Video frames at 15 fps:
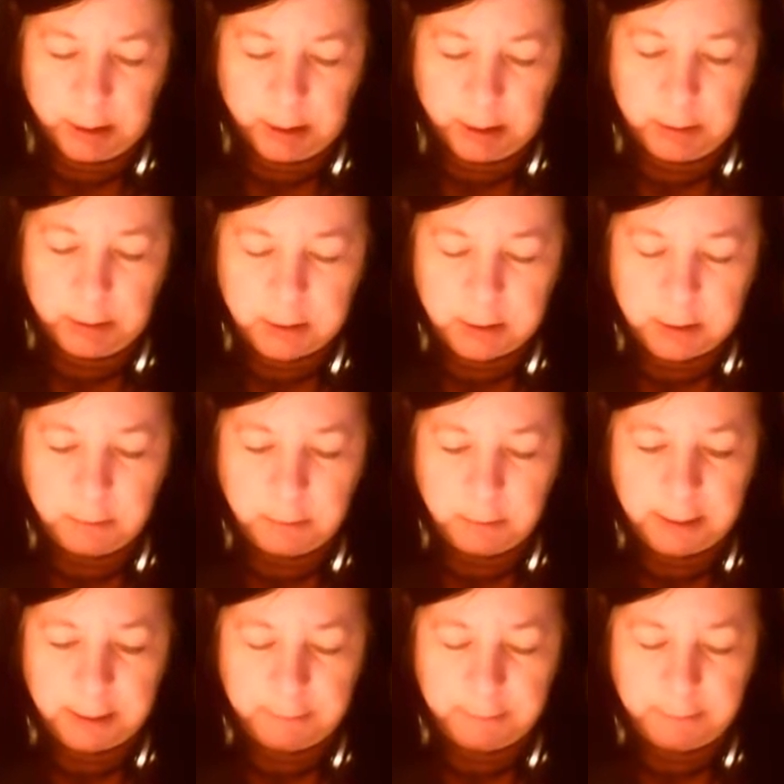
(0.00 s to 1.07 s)
It was
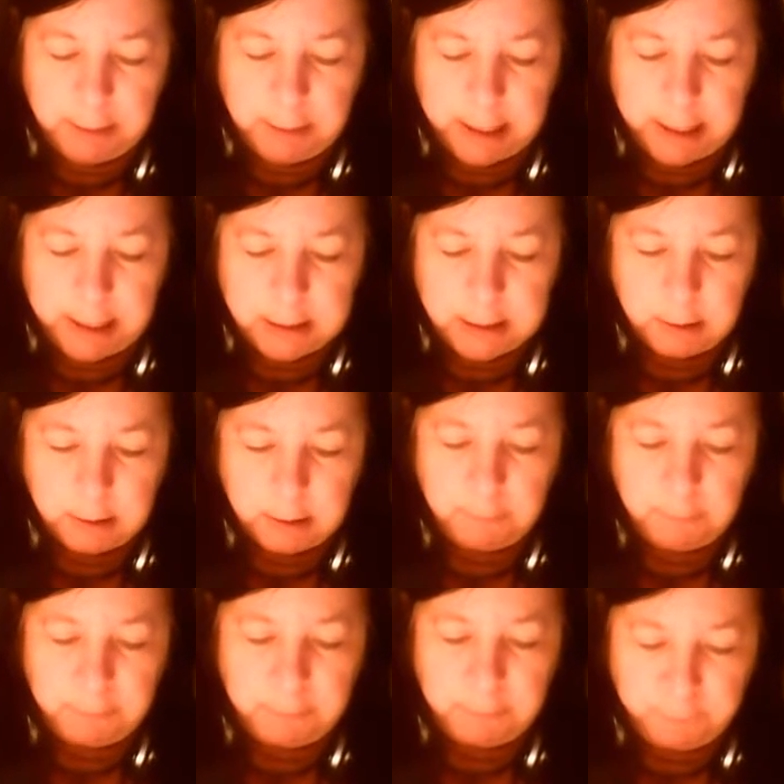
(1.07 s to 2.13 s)
already very late,
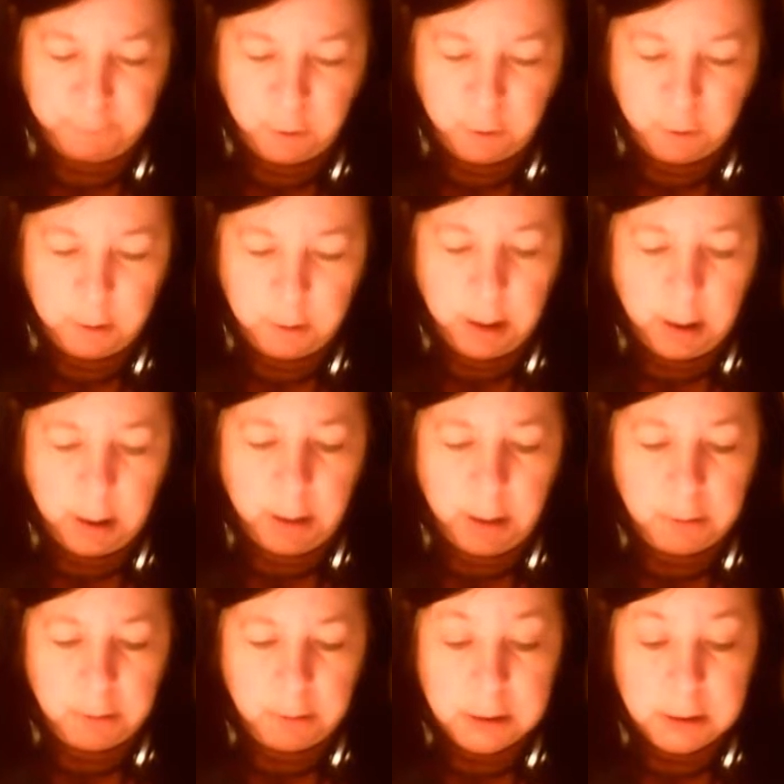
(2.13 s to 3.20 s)
very full,
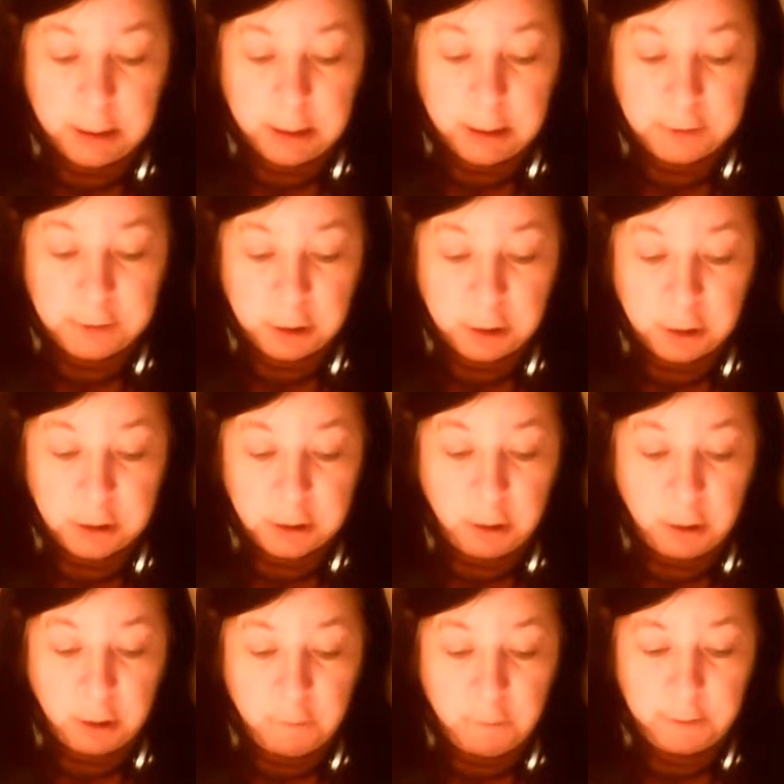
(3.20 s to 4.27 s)
most live shows
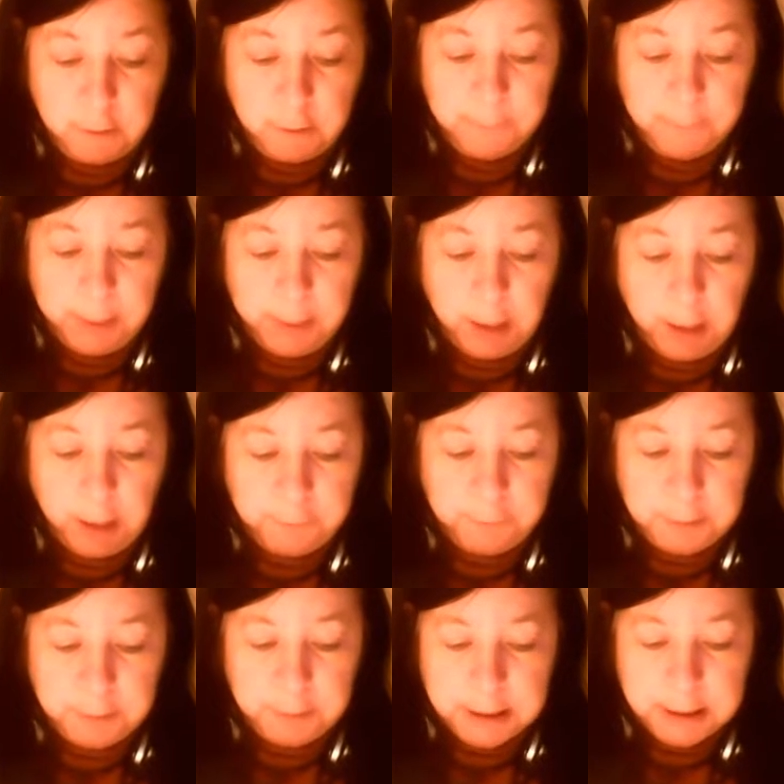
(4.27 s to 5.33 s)
over, and
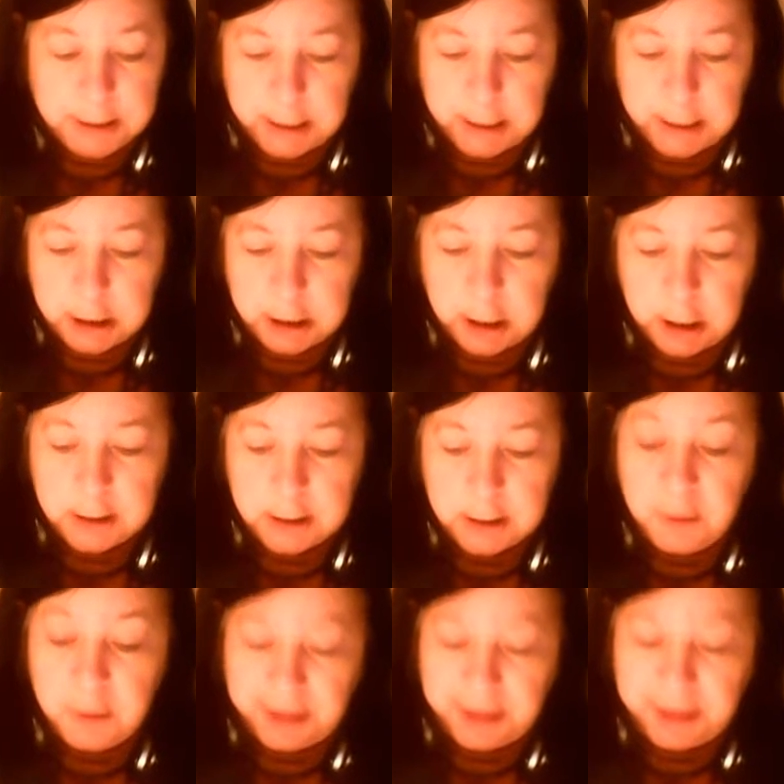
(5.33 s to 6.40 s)
from the stage I saw
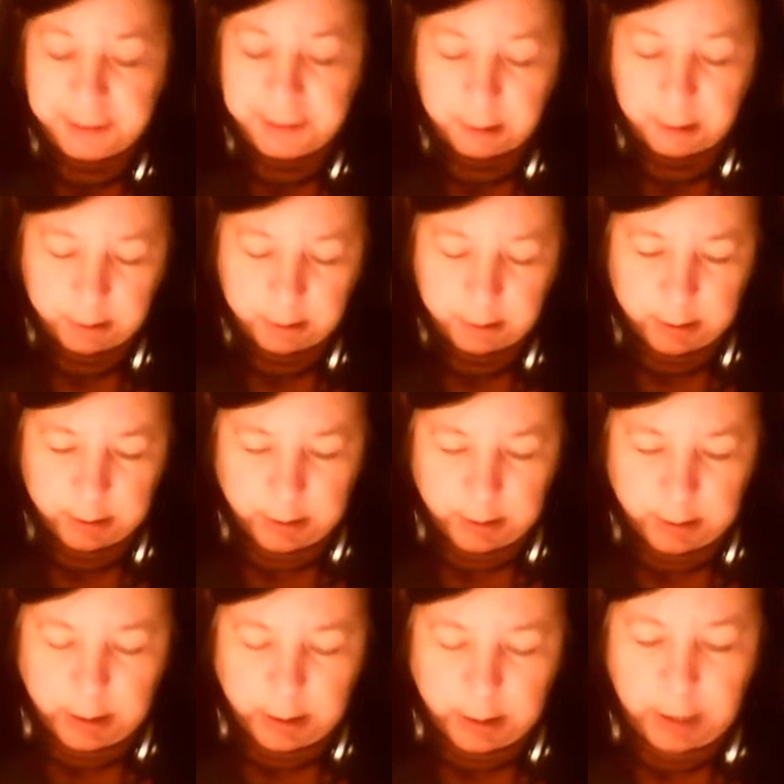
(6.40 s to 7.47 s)
nothing.
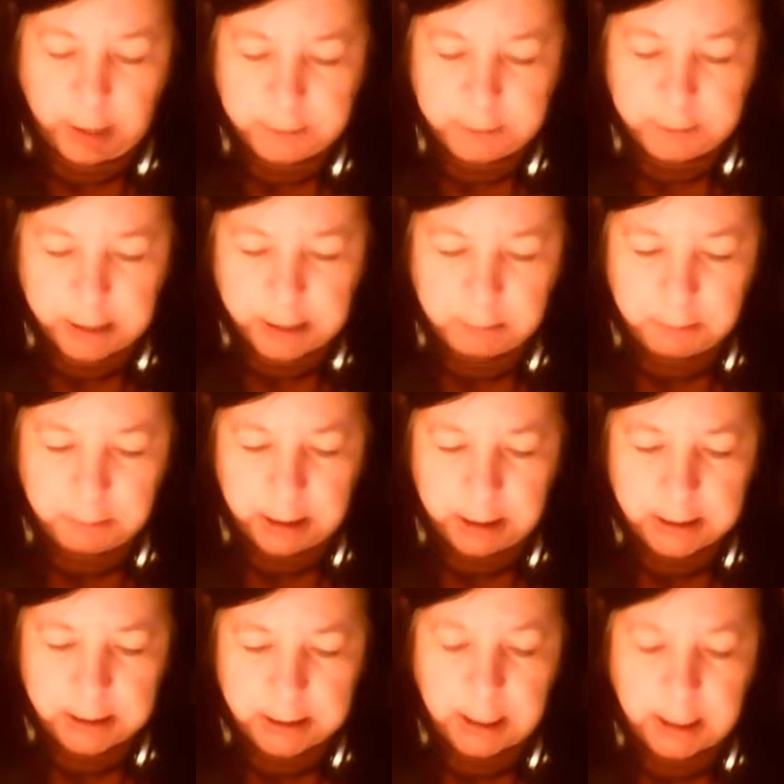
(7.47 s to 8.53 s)
After 10
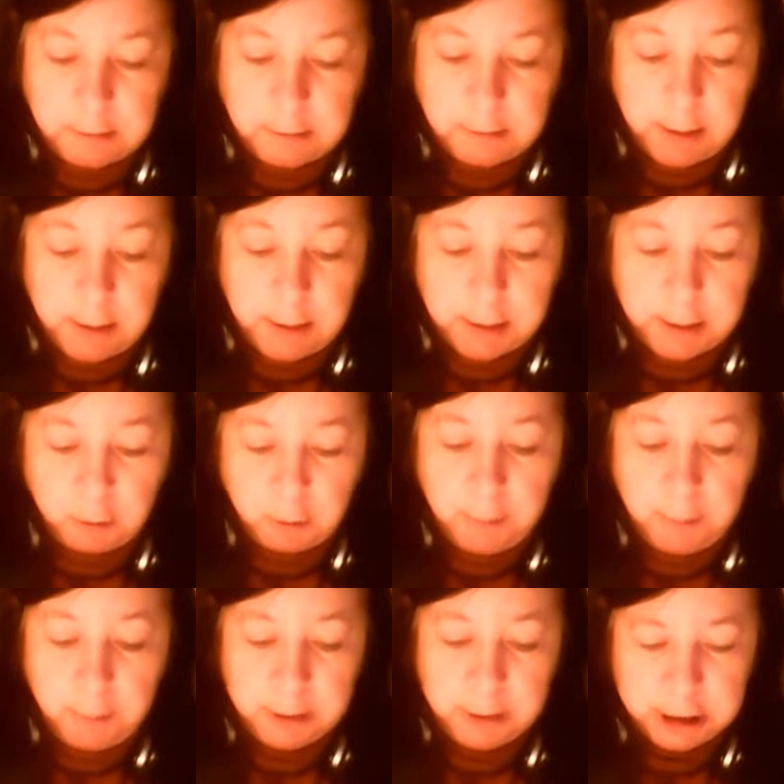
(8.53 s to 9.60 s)
minutes, Edvalda
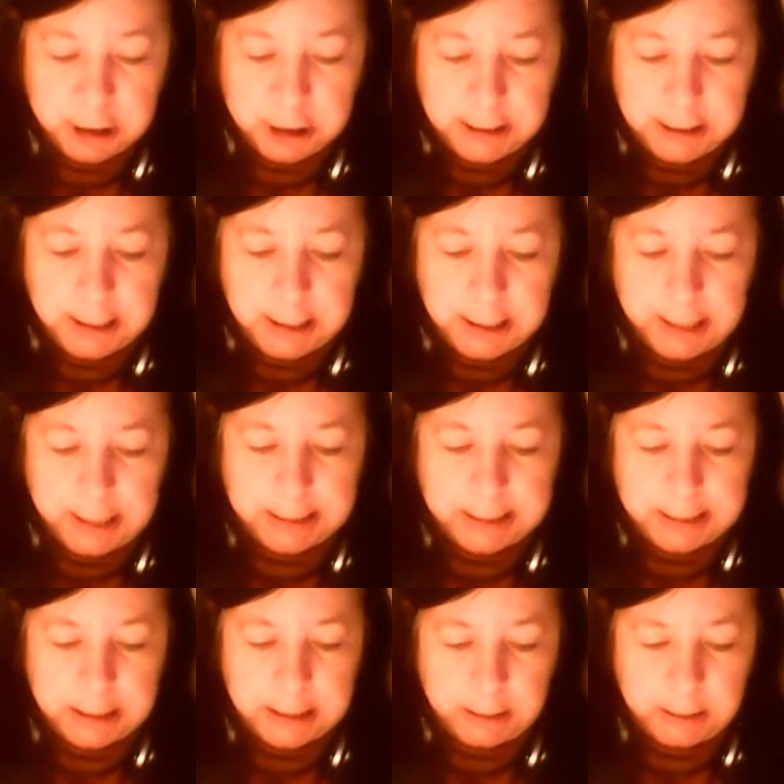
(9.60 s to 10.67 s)
grumbled she didn't like it
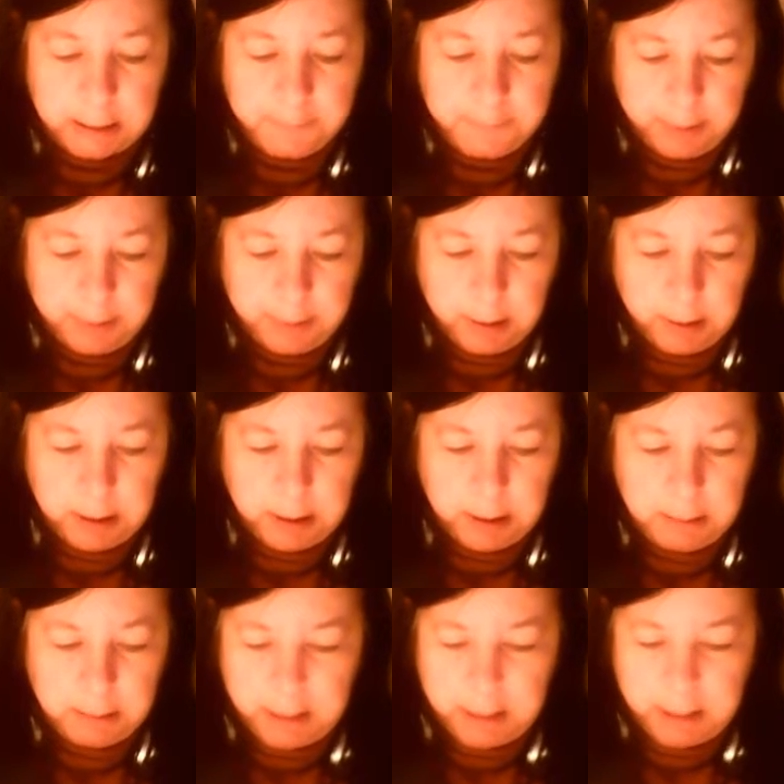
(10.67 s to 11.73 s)
in here. It
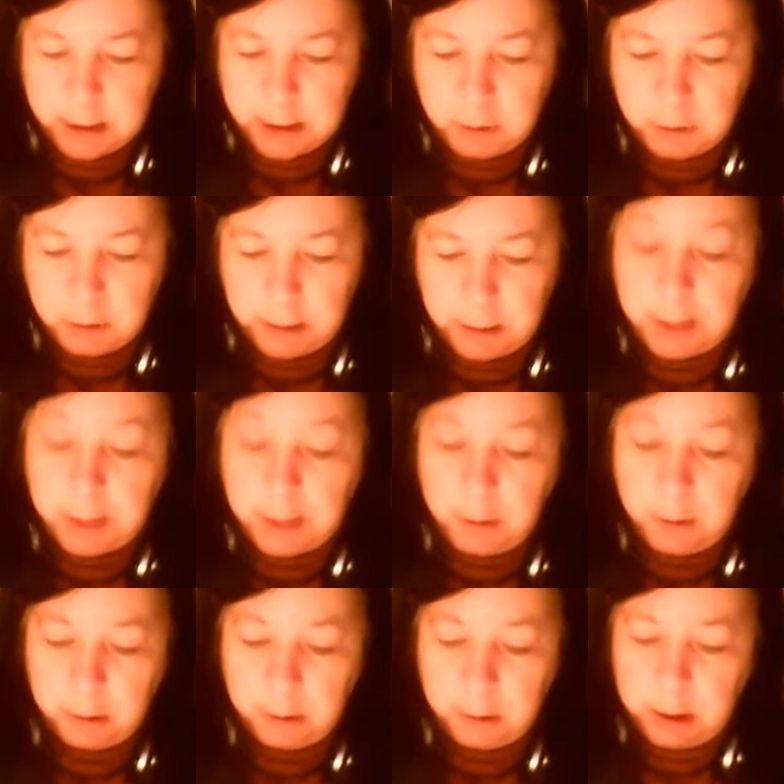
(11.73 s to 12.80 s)
didn't matter to me at
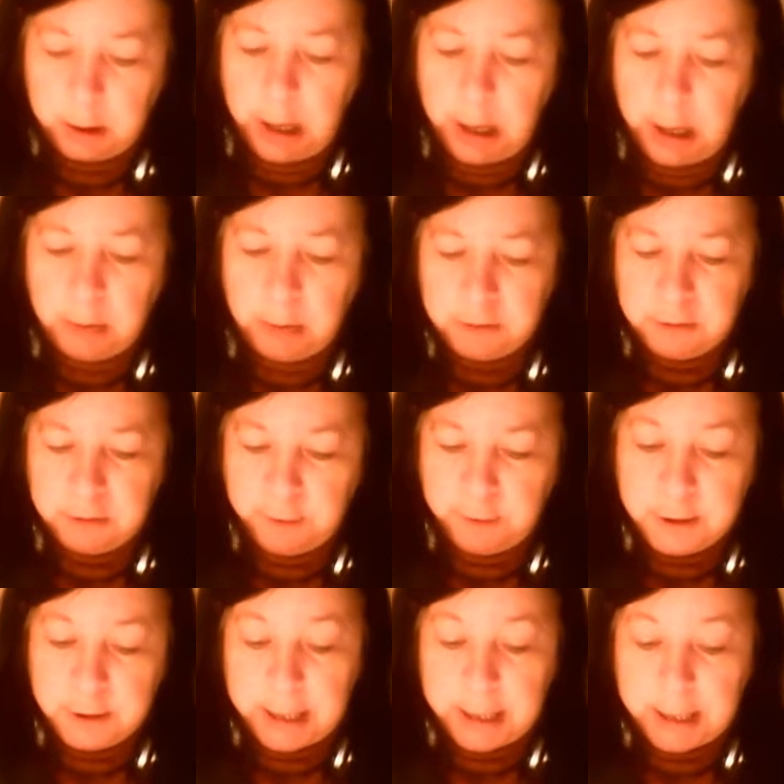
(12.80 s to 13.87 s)
all. I was
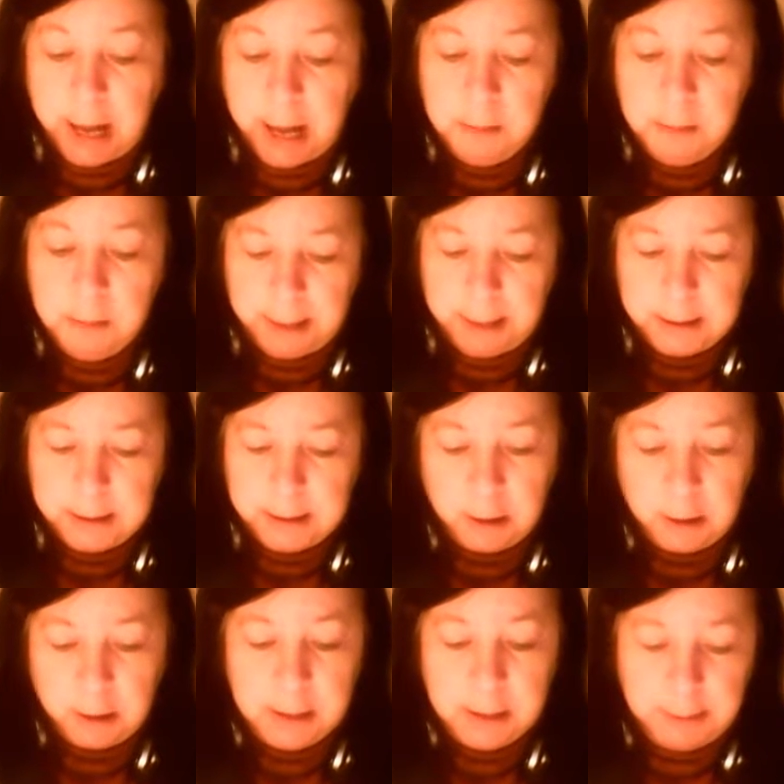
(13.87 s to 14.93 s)
flirting hell-bent in
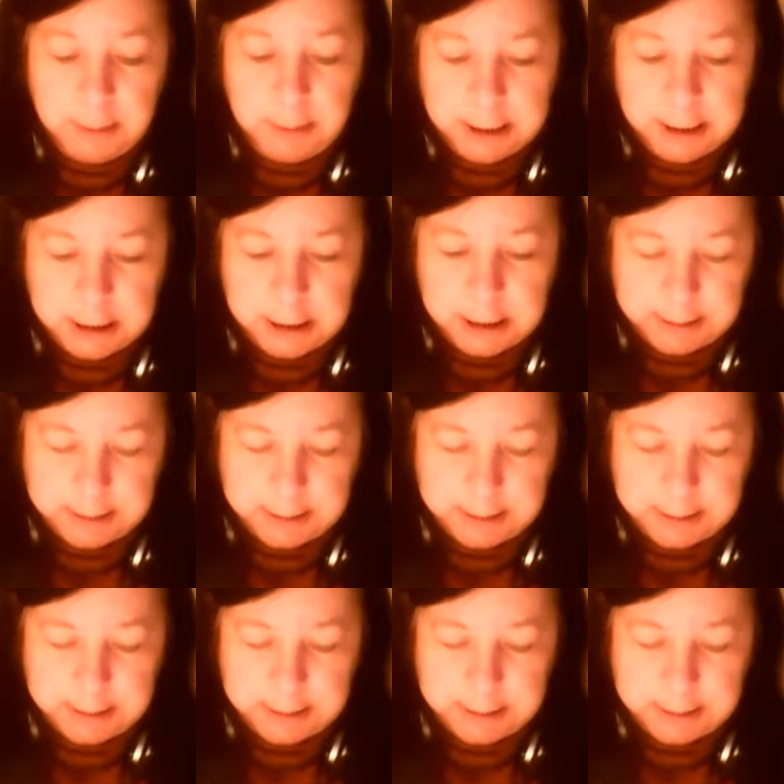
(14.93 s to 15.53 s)
all directions.